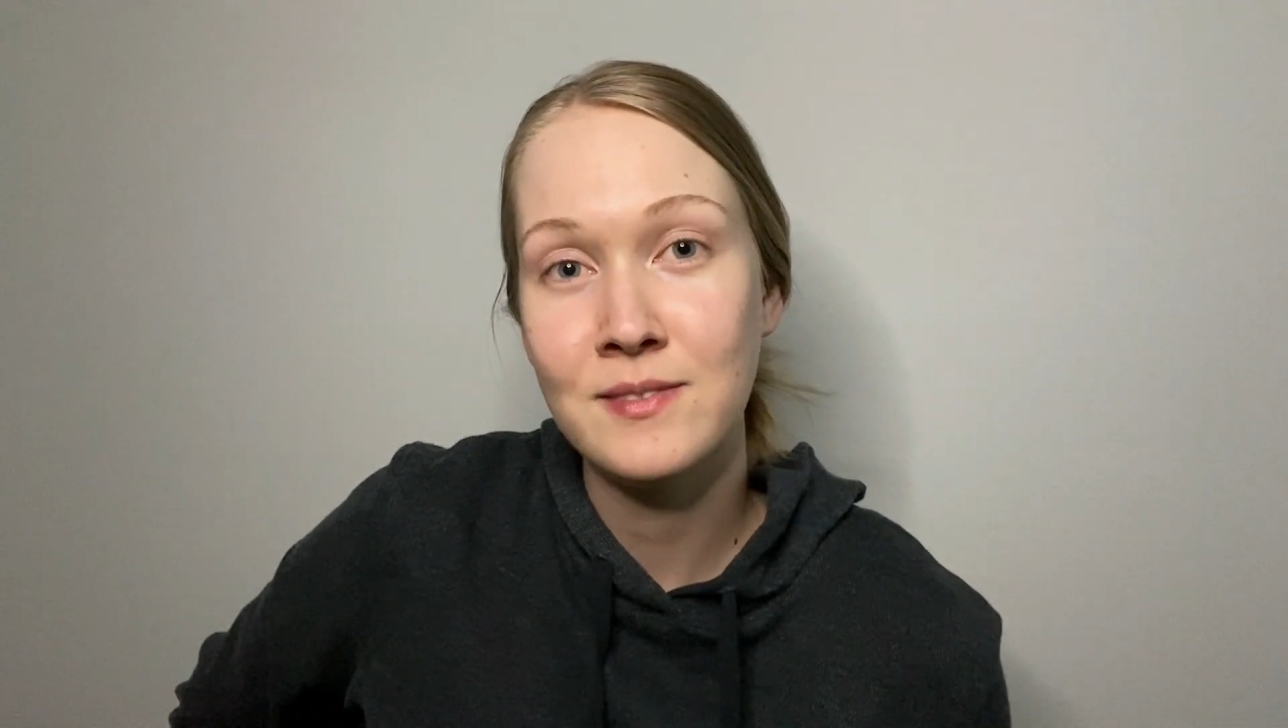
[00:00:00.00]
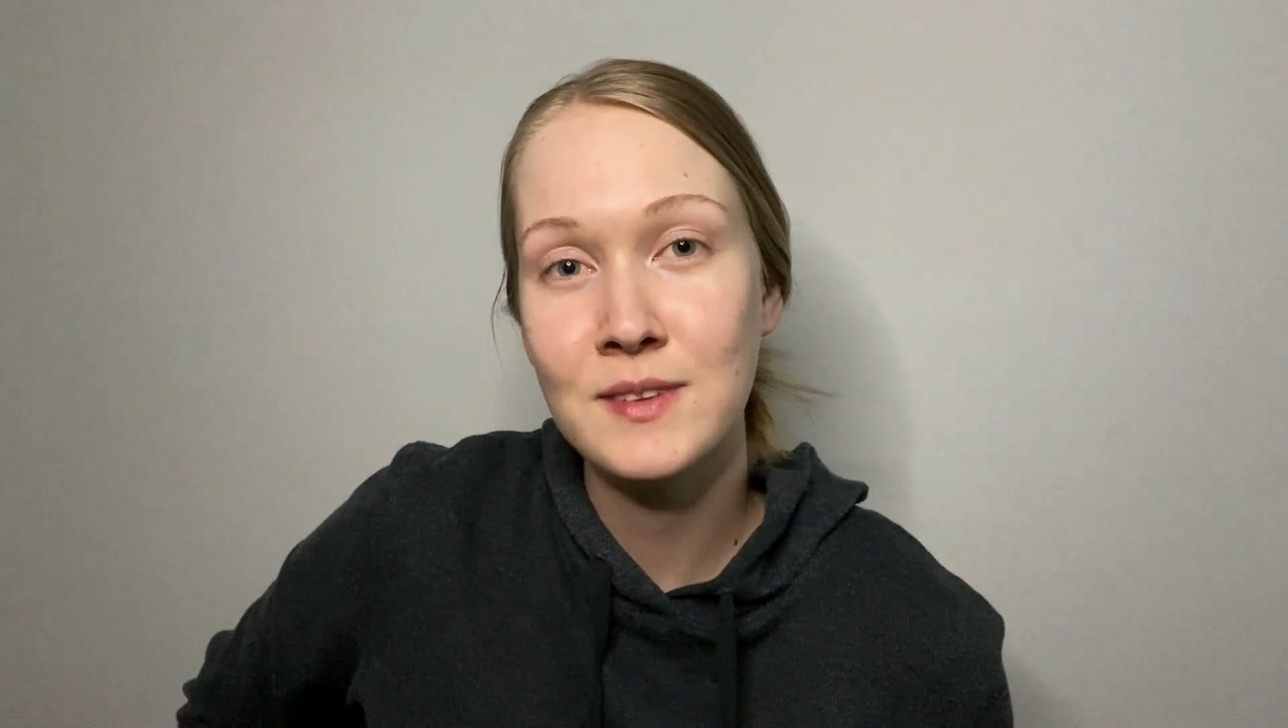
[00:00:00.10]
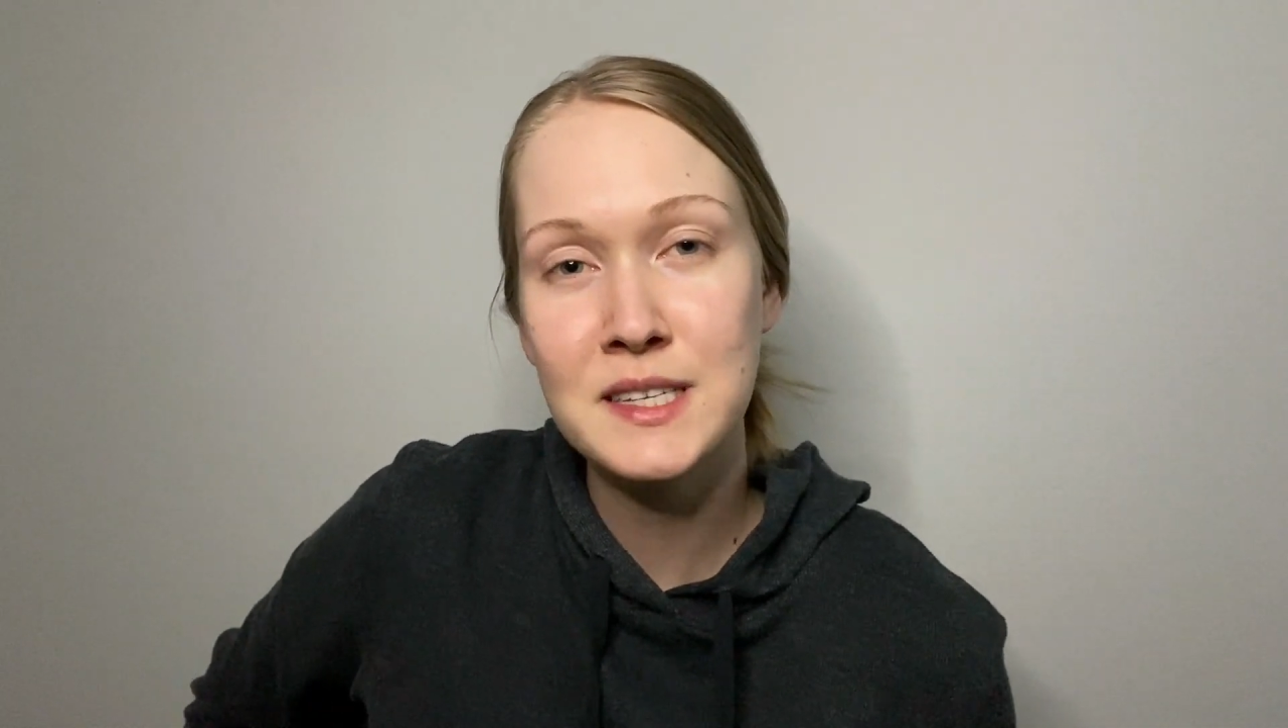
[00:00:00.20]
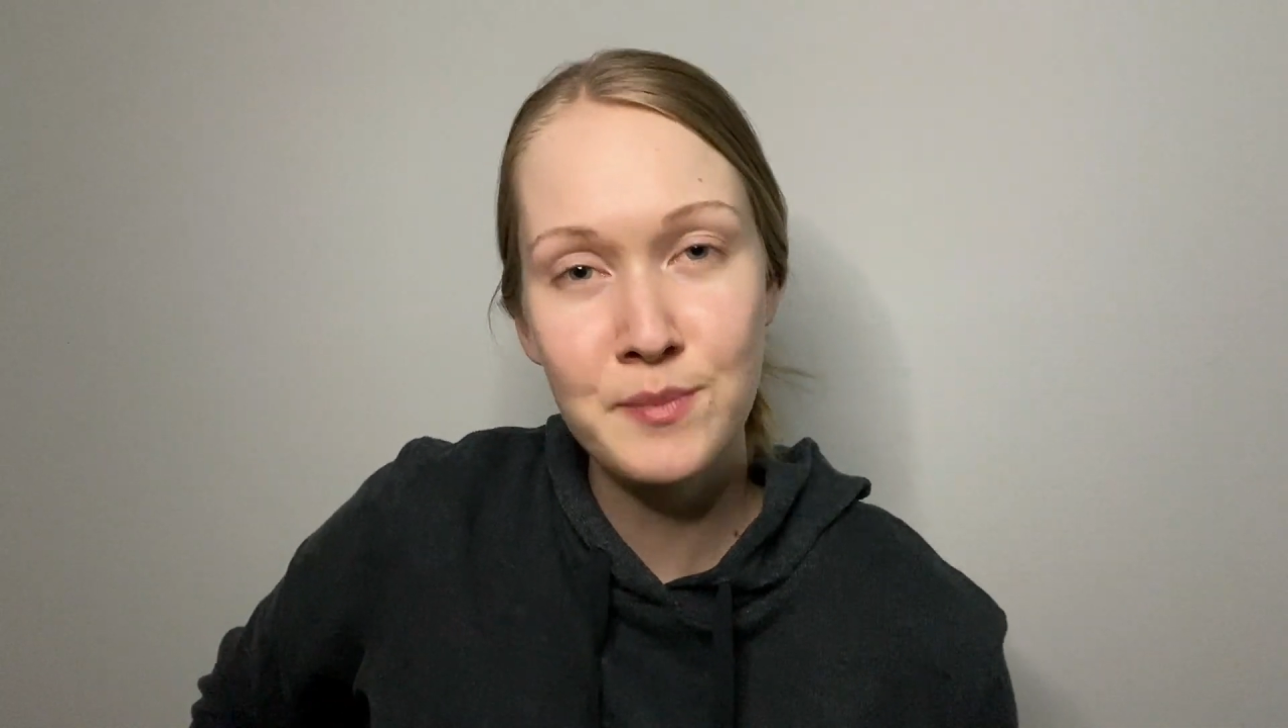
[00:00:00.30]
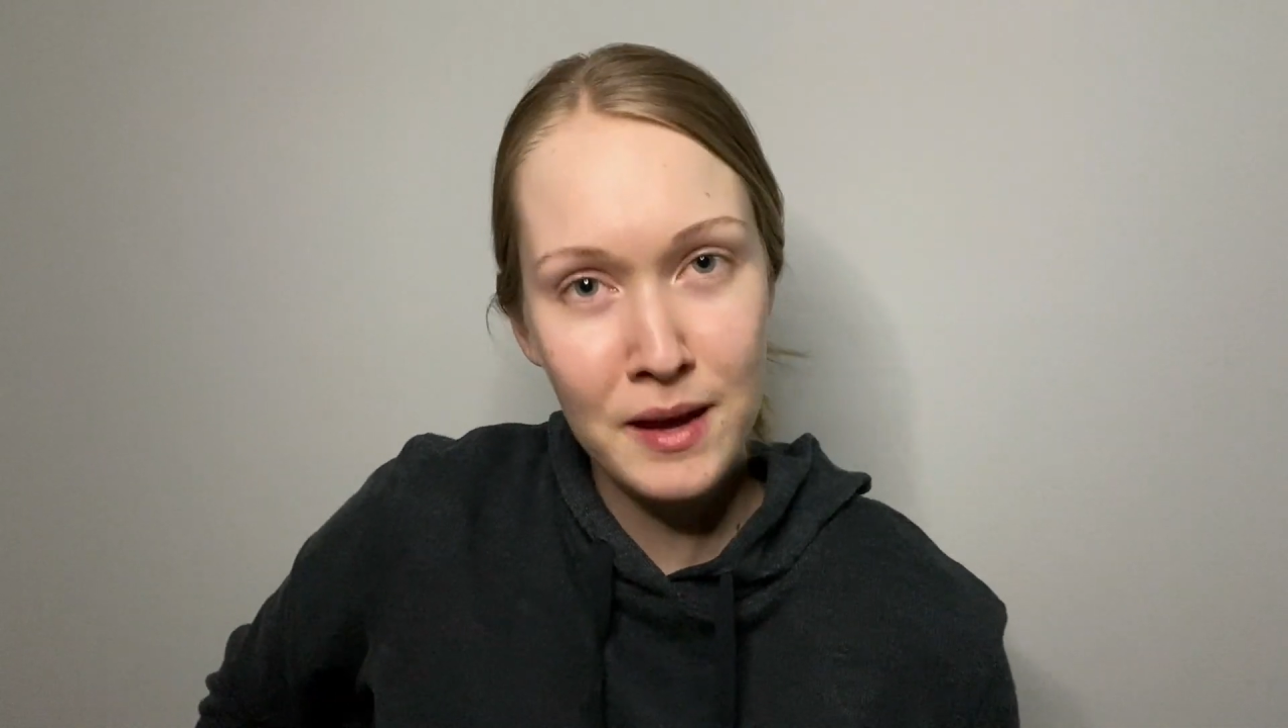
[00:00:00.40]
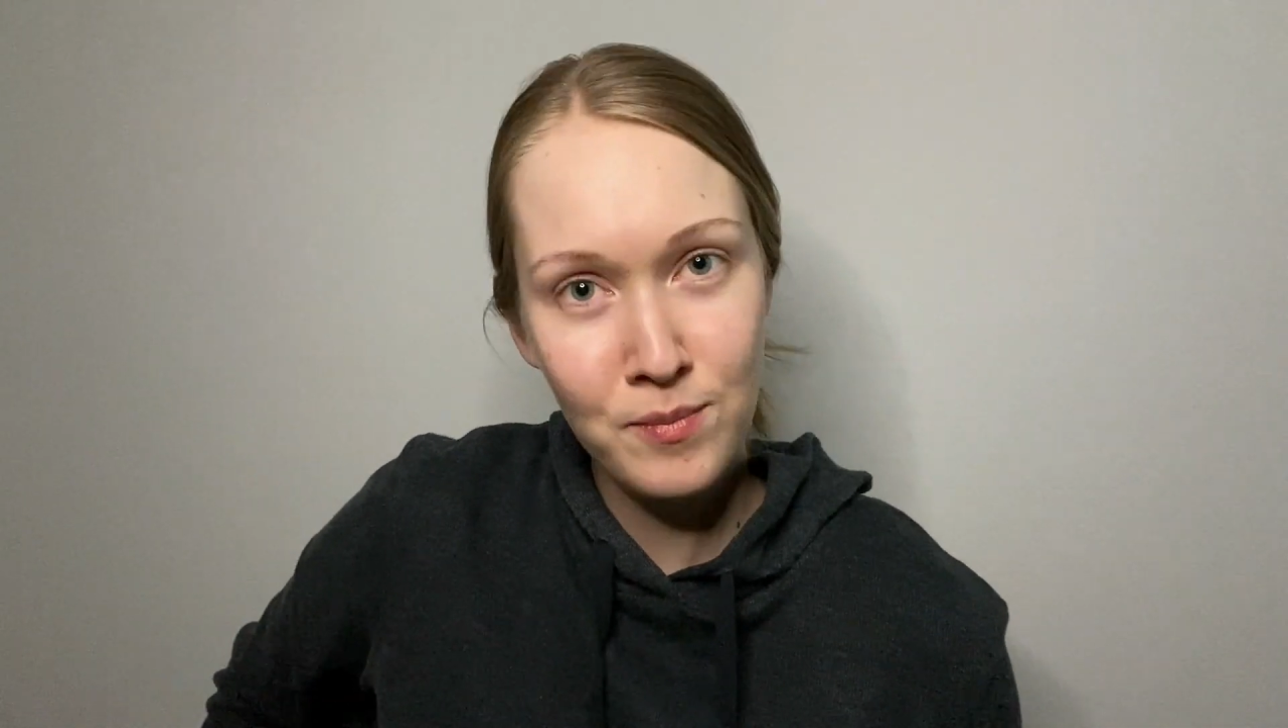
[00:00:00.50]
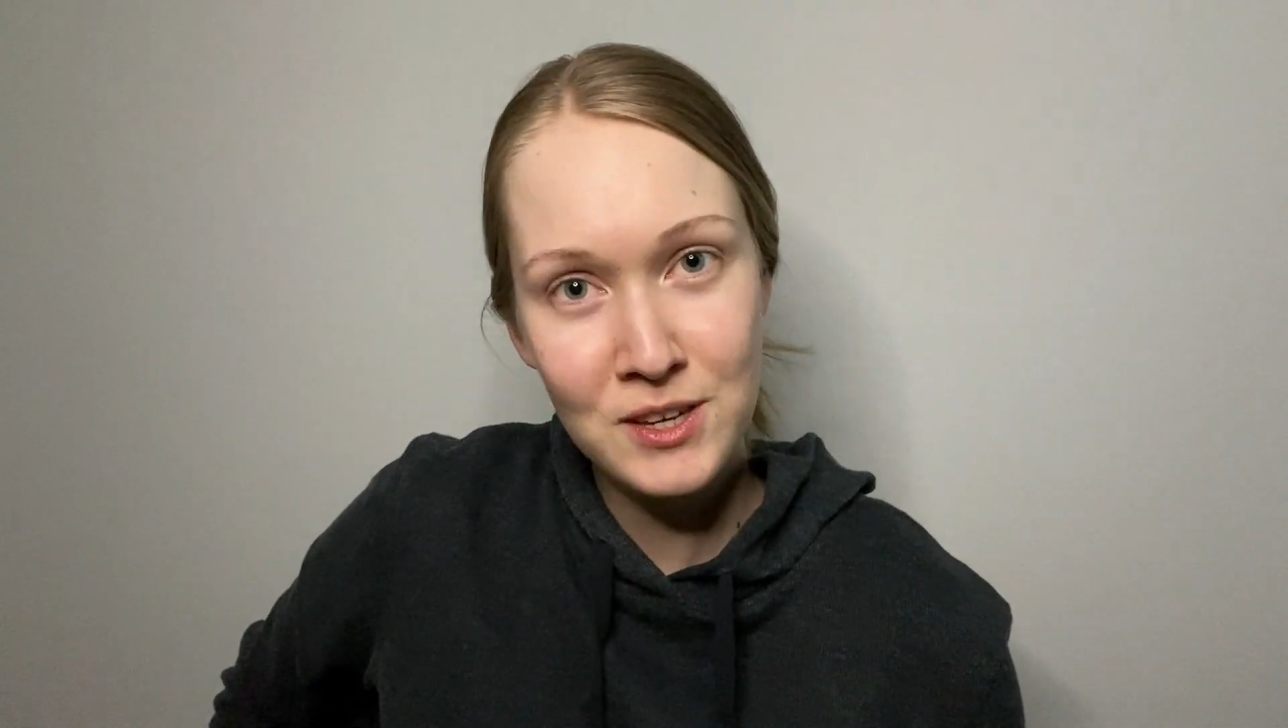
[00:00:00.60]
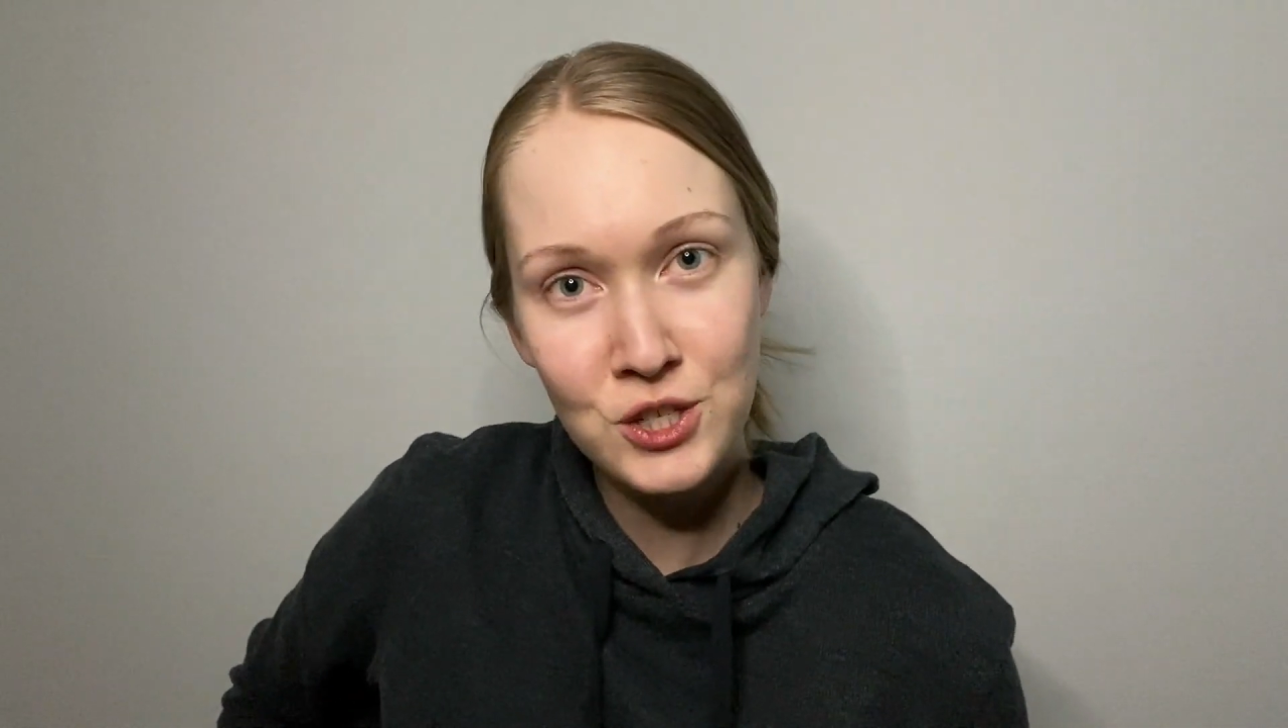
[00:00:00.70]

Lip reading: this might be